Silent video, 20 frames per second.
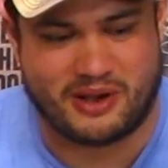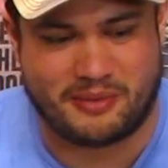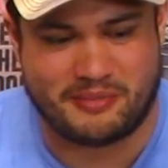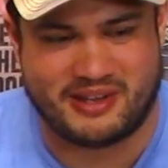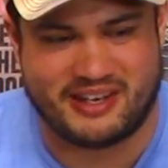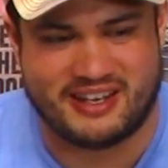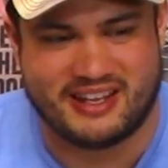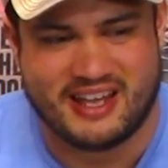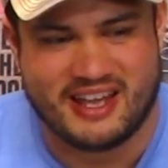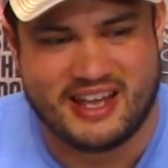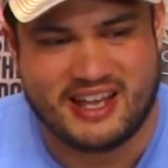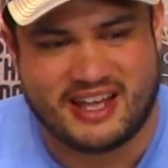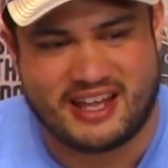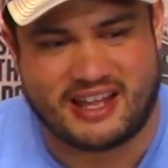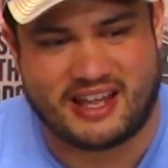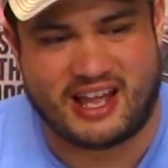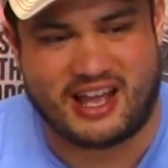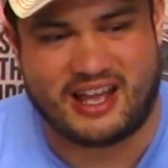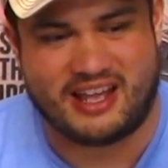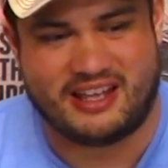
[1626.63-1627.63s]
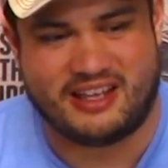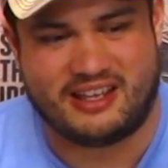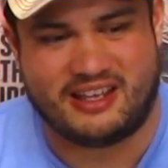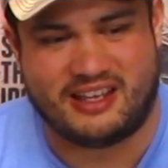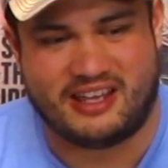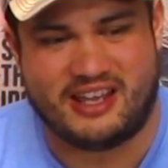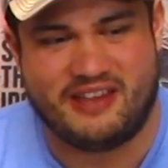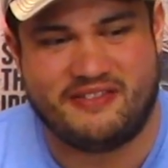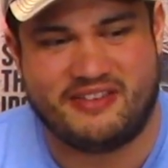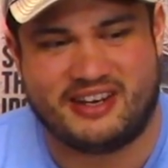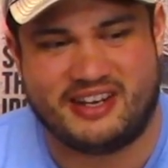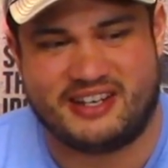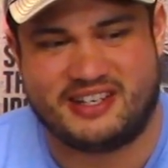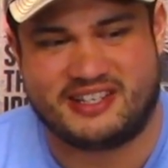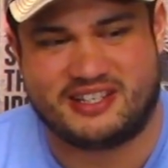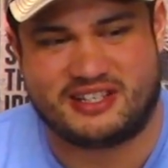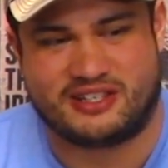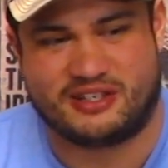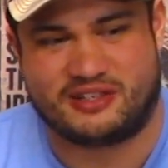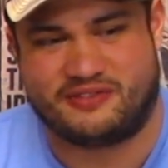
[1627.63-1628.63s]
I mean, even
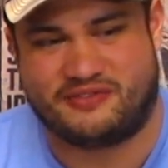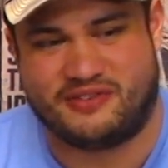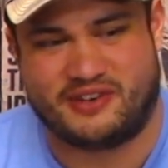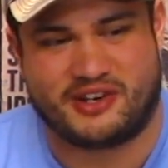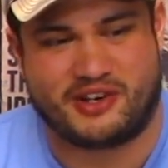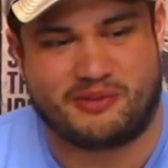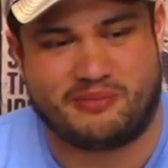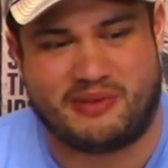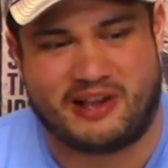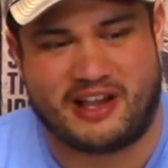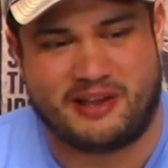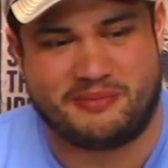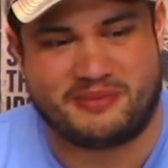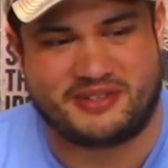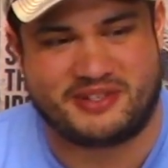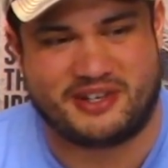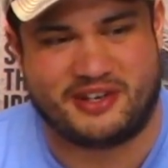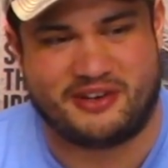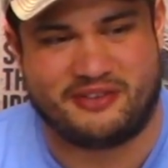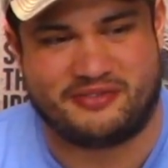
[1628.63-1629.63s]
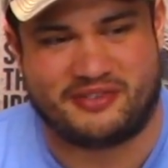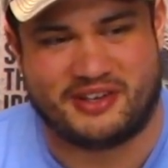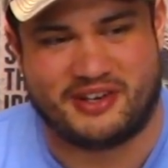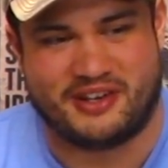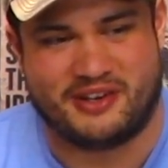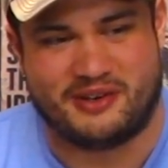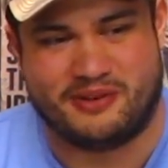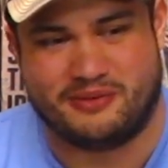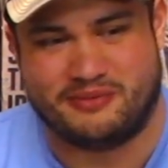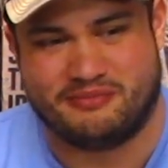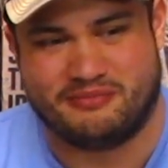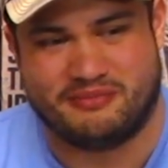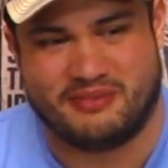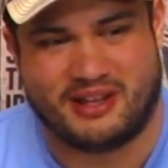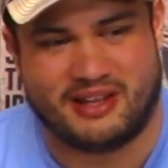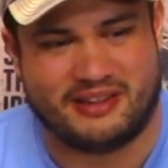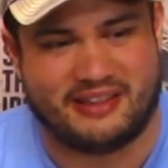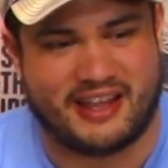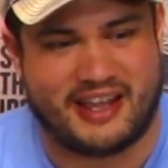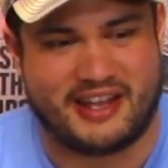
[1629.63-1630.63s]
just this figure by himself,
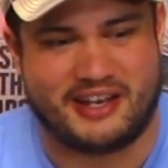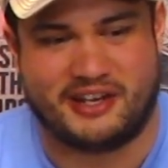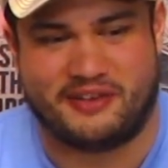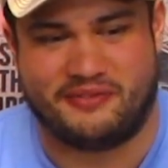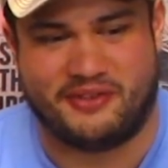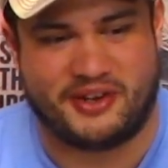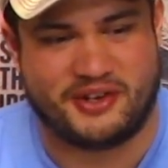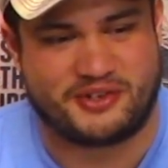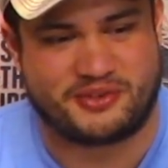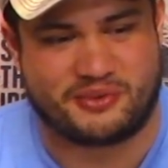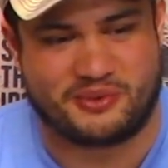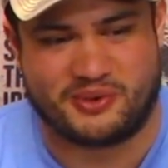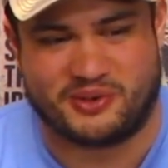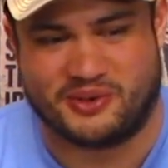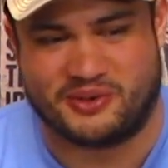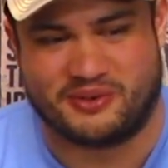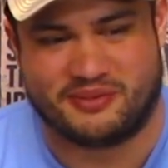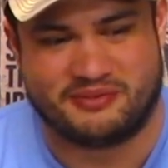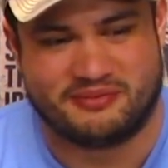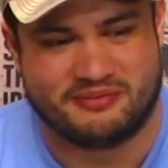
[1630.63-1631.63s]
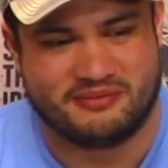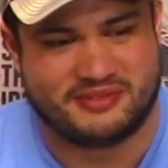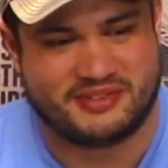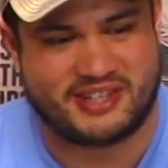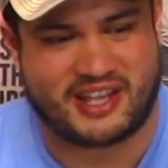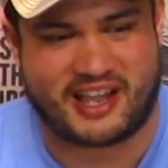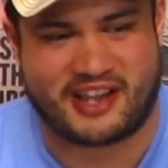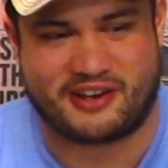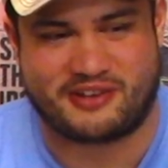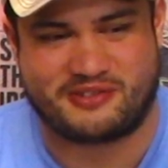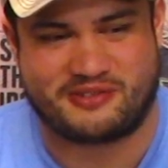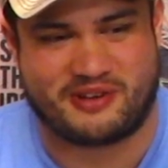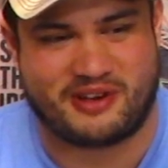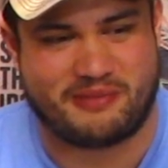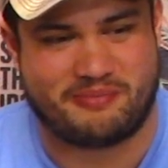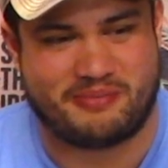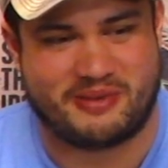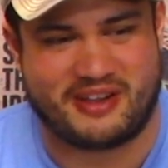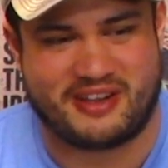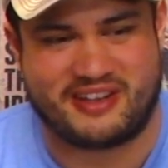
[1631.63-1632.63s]
Land Adventurer, tiger
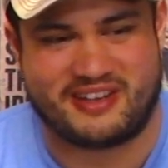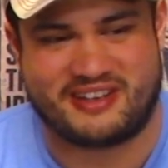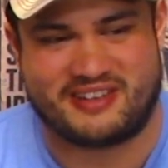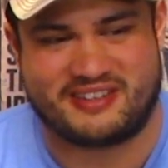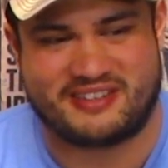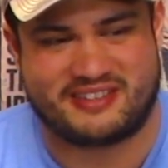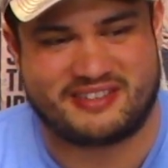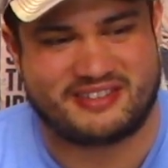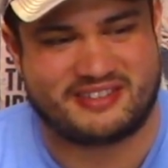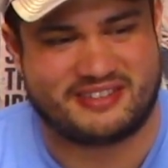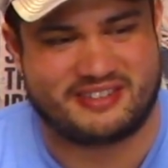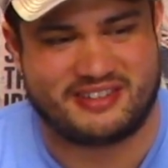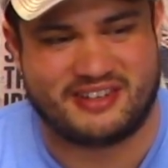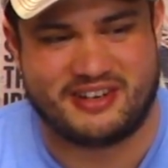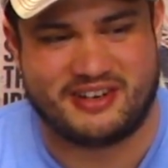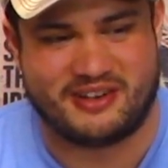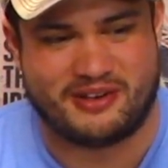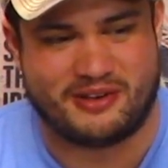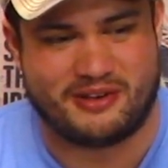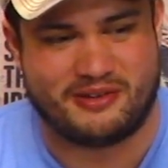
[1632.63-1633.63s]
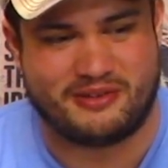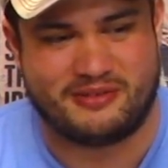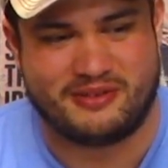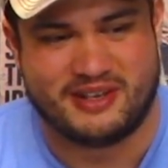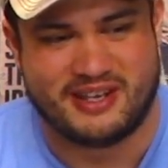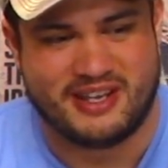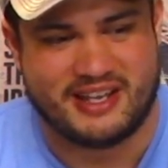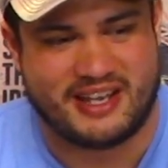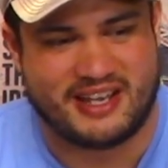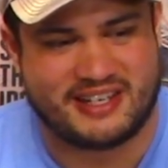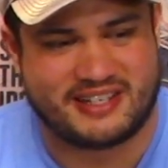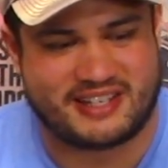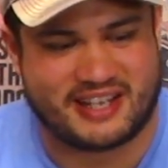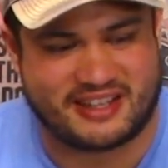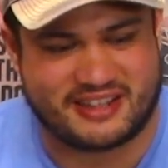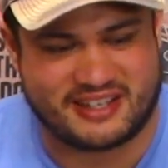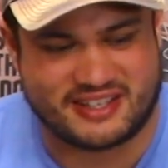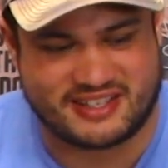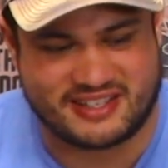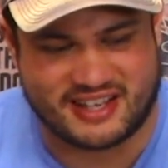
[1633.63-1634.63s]
stripe pants, he's
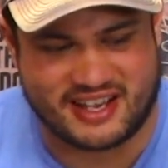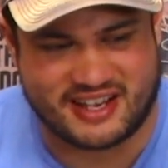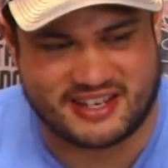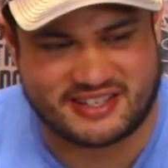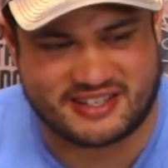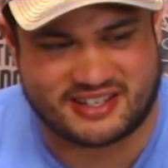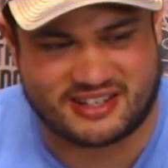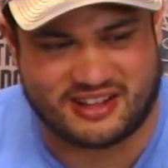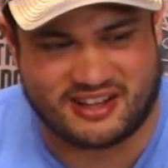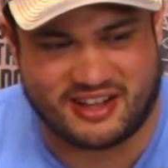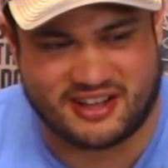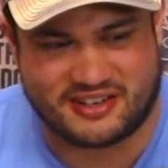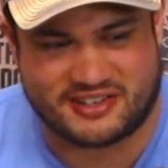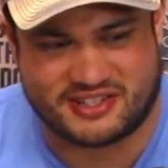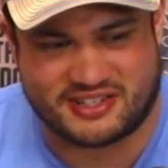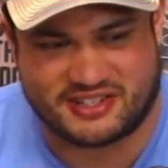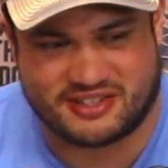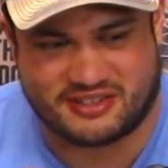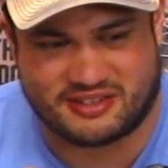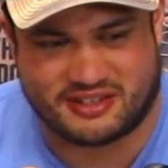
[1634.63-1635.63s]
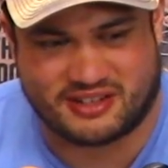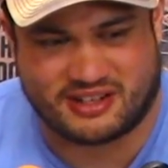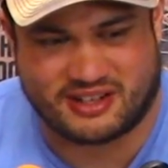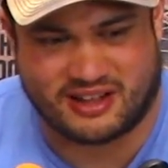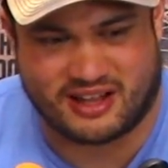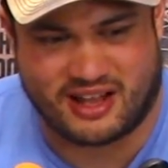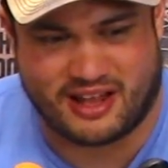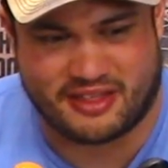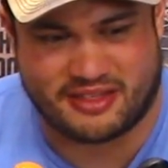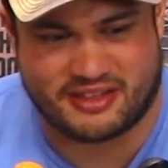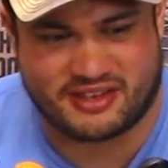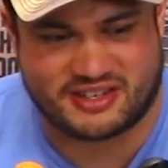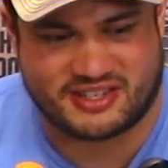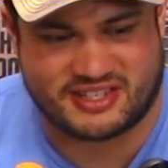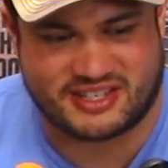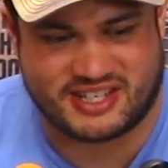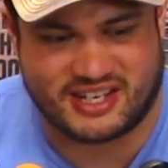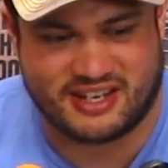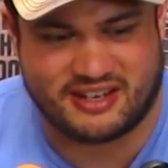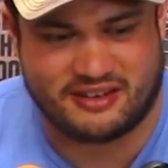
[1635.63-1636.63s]
got this nice cloth
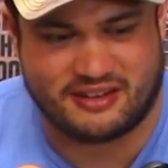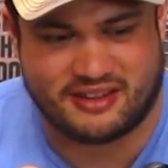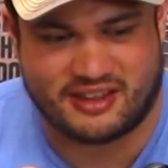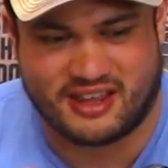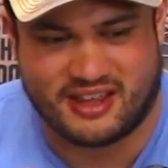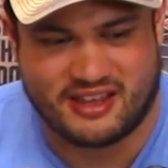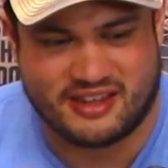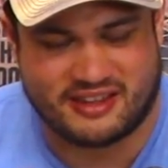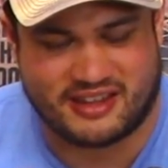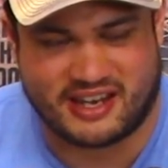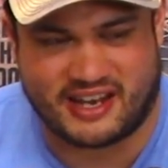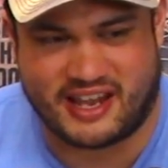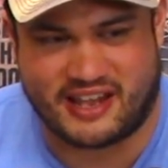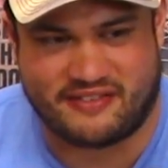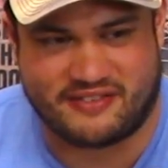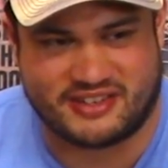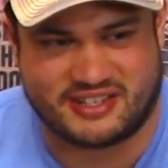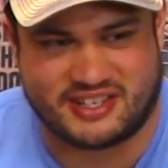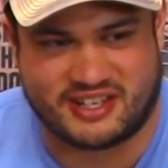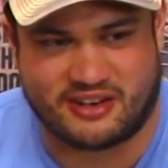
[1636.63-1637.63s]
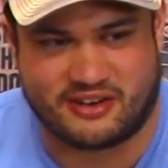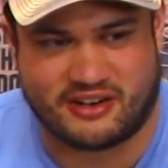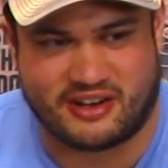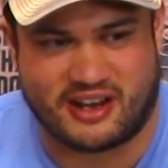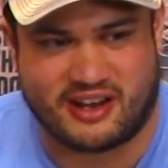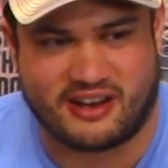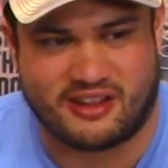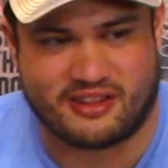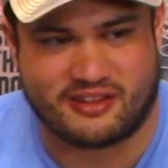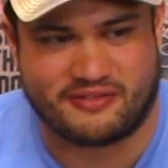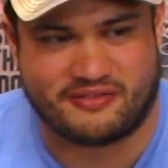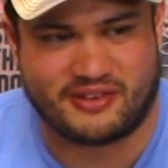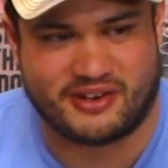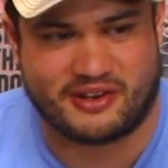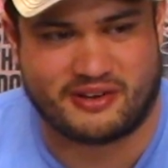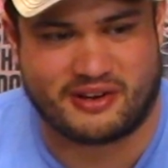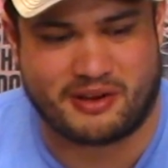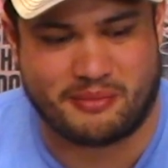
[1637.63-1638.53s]
sheath that I haven't seen on any other figure.